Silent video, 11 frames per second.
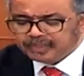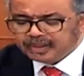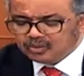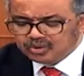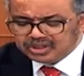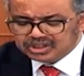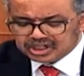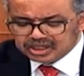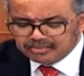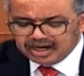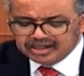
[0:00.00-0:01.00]
which
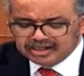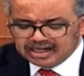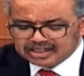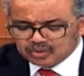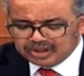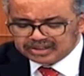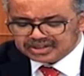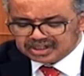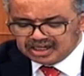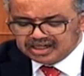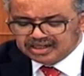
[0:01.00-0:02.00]
remind us once
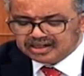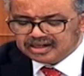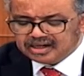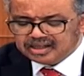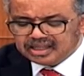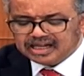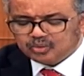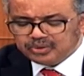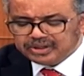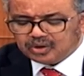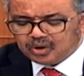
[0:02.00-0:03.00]
again that
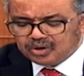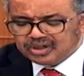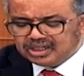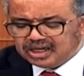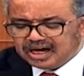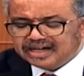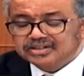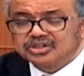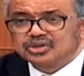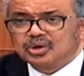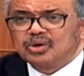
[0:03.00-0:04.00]
we're only as
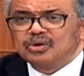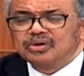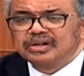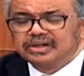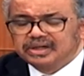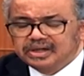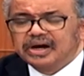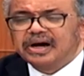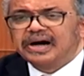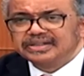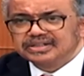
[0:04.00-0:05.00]
strong
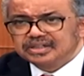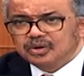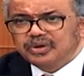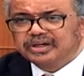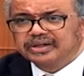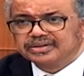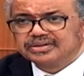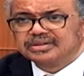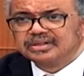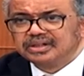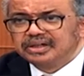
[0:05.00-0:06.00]
as the weakest
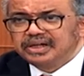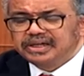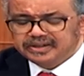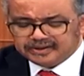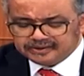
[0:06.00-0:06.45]
link.